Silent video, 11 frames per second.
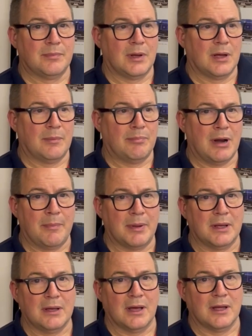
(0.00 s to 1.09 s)

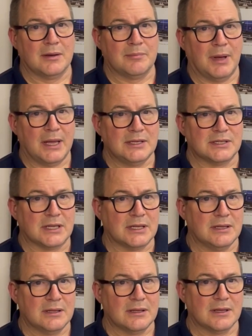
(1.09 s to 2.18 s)
prepping and painting